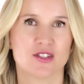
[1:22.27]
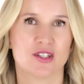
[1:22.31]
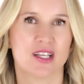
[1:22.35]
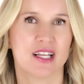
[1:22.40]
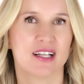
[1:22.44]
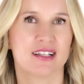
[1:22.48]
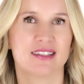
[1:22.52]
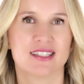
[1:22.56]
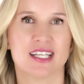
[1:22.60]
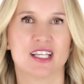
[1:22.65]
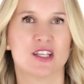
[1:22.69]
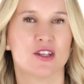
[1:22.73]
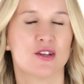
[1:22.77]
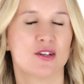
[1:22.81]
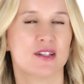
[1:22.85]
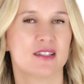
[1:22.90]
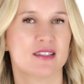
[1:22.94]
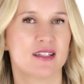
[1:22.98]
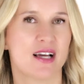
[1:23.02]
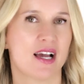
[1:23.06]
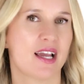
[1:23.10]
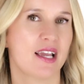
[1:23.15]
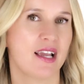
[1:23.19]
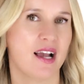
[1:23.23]
You can take your
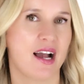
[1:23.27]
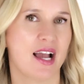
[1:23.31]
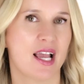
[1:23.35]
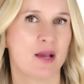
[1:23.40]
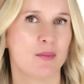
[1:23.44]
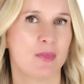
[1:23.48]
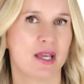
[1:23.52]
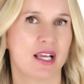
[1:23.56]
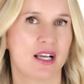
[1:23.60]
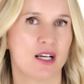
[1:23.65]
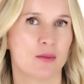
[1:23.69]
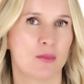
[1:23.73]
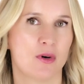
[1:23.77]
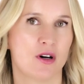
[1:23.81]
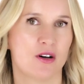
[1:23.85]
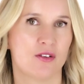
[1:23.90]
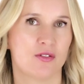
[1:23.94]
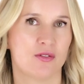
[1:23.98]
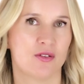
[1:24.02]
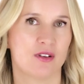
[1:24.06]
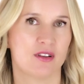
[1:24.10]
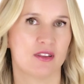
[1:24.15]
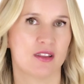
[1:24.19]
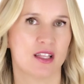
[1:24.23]
entire eye makeup
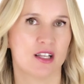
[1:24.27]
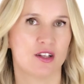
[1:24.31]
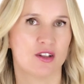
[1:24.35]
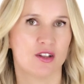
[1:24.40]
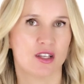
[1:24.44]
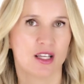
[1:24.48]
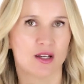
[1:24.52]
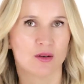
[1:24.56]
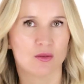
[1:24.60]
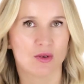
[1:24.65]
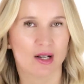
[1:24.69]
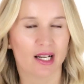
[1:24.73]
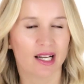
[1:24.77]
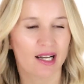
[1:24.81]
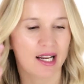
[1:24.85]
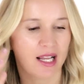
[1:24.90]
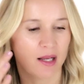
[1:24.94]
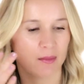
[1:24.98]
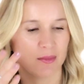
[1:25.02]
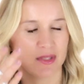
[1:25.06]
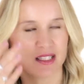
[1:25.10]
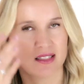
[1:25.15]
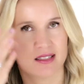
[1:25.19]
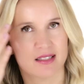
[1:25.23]
off with it. You can really
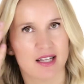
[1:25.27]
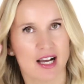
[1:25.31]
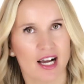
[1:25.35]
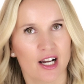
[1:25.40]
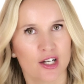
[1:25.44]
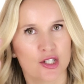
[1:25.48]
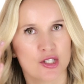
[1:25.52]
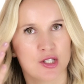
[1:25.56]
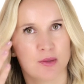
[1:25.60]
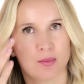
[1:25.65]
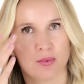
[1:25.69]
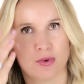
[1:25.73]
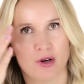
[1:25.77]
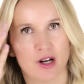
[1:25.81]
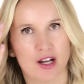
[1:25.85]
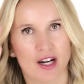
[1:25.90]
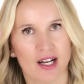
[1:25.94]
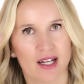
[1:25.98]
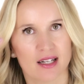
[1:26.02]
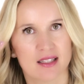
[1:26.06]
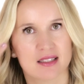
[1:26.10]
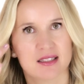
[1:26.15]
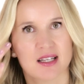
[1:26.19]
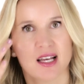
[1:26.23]
like massage the
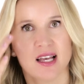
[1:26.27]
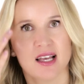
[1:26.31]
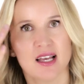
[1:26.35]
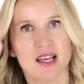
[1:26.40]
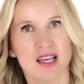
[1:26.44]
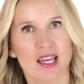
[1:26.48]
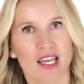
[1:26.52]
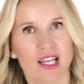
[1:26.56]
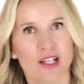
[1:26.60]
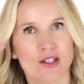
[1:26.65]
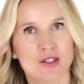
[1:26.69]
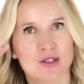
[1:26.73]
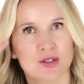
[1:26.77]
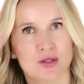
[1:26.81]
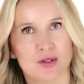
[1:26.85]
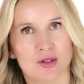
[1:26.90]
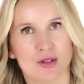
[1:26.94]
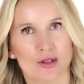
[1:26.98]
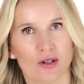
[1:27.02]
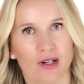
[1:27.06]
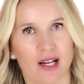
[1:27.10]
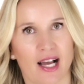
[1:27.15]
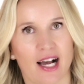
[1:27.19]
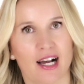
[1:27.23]
product into
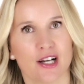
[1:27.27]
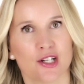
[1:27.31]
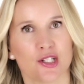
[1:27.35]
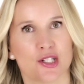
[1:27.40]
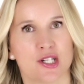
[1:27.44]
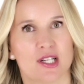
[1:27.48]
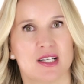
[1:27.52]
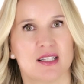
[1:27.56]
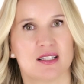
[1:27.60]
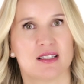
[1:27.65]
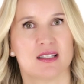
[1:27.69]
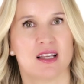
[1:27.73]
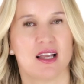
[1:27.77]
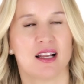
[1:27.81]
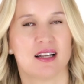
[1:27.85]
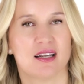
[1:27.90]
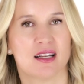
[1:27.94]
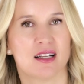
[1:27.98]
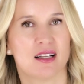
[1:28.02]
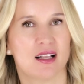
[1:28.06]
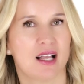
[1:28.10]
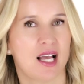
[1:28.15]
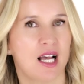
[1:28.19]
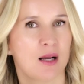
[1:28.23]
your lashes and
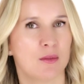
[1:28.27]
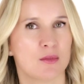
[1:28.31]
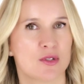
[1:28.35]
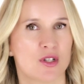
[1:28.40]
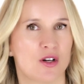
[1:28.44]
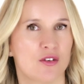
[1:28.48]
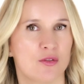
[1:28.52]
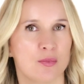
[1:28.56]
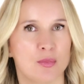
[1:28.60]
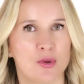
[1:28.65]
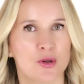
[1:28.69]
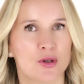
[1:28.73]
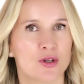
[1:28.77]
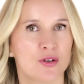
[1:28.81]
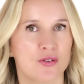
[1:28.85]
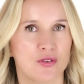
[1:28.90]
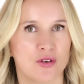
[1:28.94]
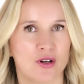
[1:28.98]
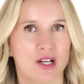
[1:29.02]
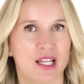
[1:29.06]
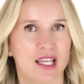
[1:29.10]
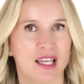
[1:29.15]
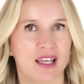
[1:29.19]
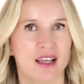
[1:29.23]
it comes off
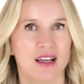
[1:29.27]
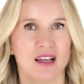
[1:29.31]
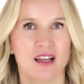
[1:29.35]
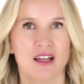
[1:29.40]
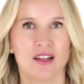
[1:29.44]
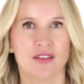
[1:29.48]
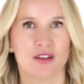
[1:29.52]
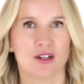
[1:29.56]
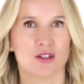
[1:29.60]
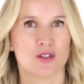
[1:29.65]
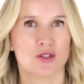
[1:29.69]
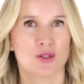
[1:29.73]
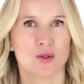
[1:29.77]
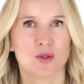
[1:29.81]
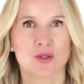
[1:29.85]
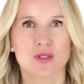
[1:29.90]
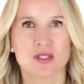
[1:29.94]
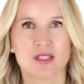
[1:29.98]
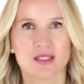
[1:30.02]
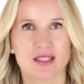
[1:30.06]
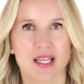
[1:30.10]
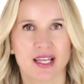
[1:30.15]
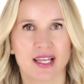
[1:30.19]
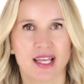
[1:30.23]
beautifully. There's no
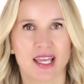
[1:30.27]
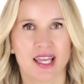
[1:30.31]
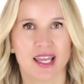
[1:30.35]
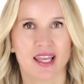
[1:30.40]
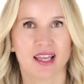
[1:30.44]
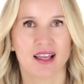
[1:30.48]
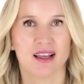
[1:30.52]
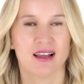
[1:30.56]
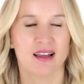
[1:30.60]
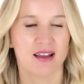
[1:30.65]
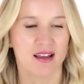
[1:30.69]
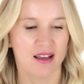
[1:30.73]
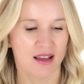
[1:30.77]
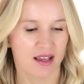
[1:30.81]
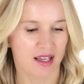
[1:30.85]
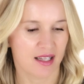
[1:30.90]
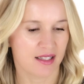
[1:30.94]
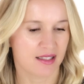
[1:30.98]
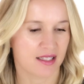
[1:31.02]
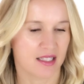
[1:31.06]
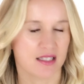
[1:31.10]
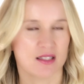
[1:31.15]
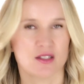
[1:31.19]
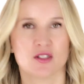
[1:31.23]
stinging,
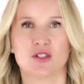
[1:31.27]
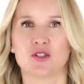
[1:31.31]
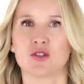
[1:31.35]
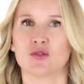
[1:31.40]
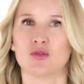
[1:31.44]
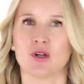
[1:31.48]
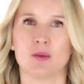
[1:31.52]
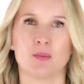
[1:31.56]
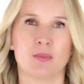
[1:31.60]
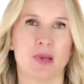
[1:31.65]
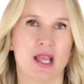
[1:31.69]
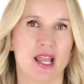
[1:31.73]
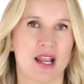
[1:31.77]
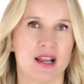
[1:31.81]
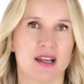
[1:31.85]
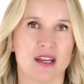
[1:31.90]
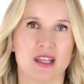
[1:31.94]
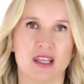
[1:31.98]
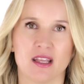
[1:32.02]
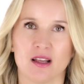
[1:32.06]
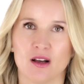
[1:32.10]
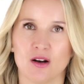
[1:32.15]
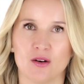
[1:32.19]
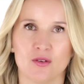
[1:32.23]
it doesn't strip
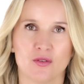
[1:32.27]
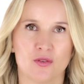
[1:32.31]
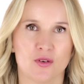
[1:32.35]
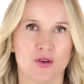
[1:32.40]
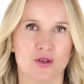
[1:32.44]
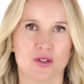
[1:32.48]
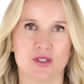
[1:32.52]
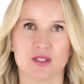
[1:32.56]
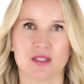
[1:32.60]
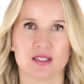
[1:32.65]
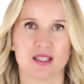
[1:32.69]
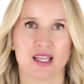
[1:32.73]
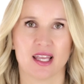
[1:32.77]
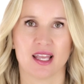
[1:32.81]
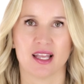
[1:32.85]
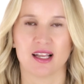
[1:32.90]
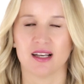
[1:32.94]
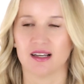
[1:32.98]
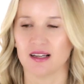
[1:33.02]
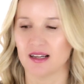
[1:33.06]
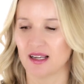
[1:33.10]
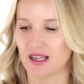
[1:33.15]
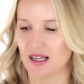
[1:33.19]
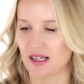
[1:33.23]
any of your
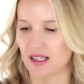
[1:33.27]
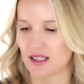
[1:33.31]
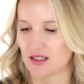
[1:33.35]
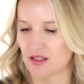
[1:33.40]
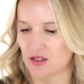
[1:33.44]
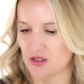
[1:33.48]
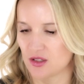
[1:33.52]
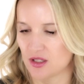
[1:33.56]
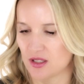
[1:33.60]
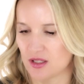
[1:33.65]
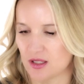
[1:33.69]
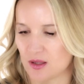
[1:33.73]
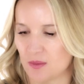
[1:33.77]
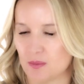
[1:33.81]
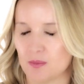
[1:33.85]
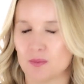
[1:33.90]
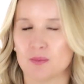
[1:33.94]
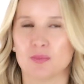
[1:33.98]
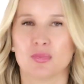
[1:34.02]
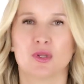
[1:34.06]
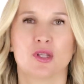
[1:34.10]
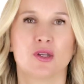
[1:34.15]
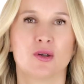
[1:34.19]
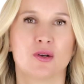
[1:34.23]
skin, and it's just a
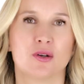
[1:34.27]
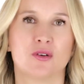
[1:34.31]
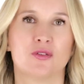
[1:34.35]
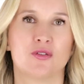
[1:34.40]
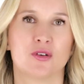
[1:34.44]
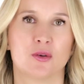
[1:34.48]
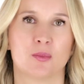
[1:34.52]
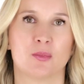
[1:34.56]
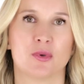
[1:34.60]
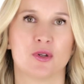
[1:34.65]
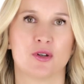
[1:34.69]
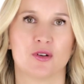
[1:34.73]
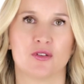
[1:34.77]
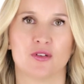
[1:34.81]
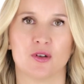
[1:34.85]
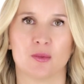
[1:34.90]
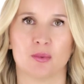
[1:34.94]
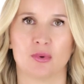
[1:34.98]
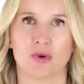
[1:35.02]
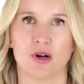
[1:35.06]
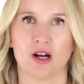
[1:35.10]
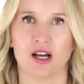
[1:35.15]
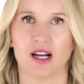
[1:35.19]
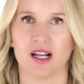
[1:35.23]
beautiful, beautiful
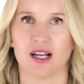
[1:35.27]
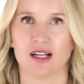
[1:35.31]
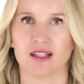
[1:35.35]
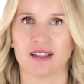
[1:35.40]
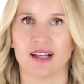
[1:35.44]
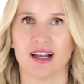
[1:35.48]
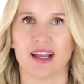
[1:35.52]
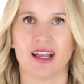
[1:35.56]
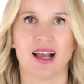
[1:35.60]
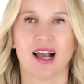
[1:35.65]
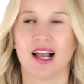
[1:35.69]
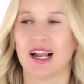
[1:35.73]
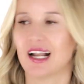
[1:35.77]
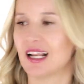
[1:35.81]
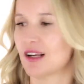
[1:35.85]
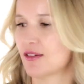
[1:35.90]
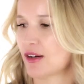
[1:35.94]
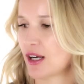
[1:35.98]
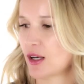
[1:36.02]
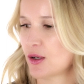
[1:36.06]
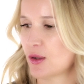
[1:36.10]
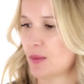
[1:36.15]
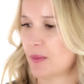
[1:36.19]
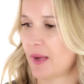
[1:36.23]
product. I highly
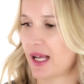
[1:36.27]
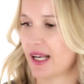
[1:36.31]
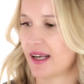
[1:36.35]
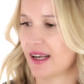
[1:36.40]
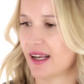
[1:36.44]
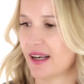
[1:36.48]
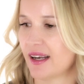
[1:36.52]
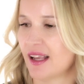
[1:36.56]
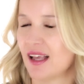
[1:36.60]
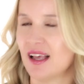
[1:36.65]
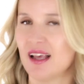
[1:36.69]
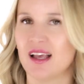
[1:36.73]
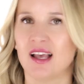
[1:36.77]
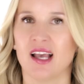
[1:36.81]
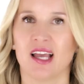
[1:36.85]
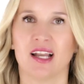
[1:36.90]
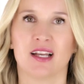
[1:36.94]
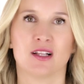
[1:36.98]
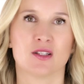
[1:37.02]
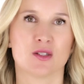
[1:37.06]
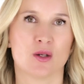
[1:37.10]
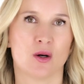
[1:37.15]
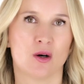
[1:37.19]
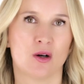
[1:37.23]
recommend it, and
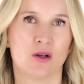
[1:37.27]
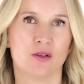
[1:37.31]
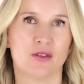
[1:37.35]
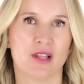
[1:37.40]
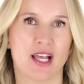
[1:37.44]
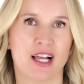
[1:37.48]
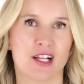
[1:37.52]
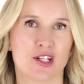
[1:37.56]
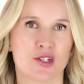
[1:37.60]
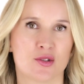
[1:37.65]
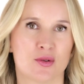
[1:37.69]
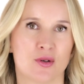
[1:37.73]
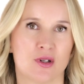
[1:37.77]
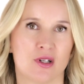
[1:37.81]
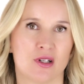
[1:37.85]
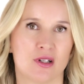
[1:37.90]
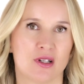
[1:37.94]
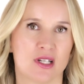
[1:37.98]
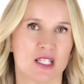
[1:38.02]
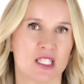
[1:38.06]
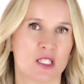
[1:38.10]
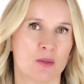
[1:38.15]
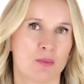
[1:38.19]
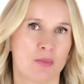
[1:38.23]
it's all
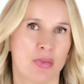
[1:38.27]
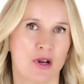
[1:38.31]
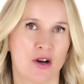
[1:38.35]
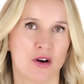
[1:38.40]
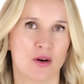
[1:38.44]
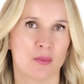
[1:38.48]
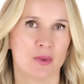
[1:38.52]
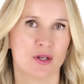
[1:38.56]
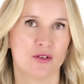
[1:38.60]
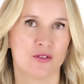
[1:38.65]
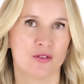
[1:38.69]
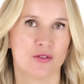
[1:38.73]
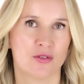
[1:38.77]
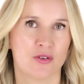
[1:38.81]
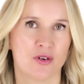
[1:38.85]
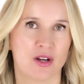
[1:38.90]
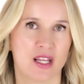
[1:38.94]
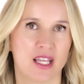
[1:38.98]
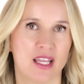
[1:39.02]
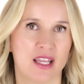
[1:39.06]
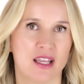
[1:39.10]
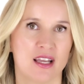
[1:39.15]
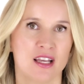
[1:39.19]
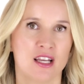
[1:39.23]
natural. It's paraben
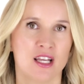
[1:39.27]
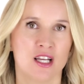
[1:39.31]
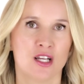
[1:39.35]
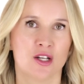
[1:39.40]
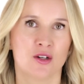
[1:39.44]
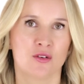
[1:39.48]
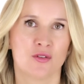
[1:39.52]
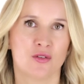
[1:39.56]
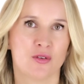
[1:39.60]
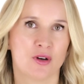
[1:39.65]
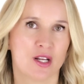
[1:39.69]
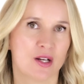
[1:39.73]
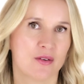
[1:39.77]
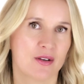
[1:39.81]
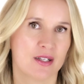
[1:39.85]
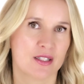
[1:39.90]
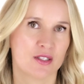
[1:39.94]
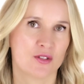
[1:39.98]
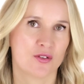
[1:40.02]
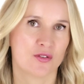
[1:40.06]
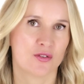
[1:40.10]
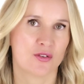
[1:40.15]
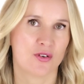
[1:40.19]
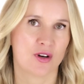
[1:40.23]
free,
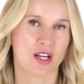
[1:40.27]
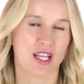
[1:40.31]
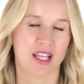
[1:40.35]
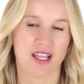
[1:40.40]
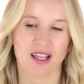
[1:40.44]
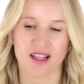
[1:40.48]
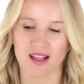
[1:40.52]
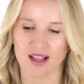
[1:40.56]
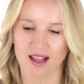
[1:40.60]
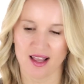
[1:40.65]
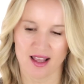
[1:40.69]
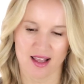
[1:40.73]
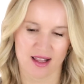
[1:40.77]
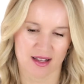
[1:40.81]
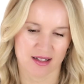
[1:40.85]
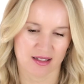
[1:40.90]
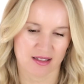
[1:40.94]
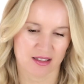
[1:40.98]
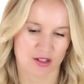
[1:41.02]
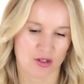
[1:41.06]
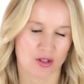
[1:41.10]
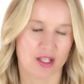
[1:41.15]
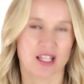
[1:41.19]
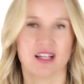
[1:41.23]
fragrance free,
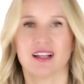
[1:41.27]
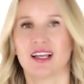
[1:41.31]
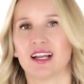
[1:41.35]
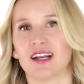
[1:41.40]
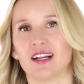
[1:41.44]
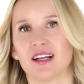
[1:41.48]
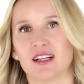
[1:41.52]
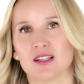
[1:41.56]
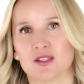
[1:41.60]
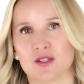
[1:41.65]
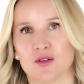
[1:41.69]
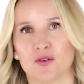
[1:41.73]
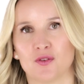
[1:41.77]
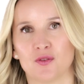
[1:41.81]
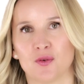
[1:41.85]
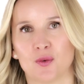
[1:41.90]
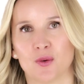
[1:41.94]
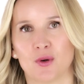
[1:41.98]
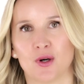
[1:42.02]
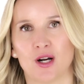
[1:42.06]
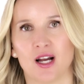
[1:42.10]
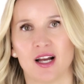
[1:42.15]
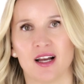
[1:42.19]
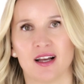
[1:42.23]
and you can get it at
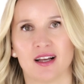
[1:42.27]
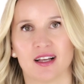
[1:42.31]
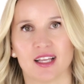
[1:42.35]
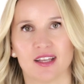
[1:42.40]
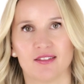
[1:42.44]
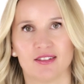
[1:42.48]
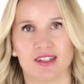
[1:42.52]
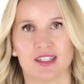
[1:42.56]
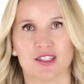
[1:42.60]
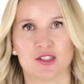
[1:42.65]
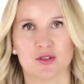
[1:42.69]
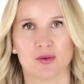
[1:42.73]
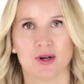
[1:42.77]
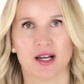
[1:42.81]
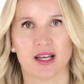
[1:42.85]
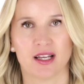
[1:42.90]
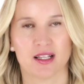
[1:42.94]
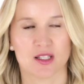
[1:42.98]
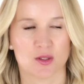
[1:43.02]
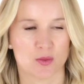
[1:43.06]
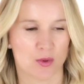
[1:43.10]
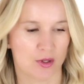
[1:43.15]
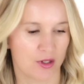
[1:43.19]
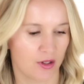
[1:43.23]
Sephora. Give it a try,
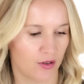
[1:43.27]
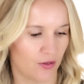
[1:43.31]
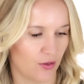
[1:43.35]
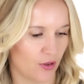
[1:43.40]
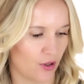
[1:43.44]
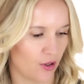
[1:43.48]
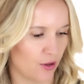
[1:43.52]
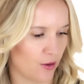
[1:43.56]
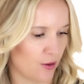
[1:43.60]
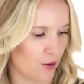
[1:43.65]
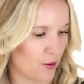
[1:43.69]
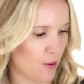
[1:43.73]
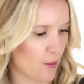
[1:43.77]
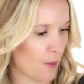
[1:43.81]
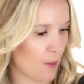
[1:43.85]
it's wonderful.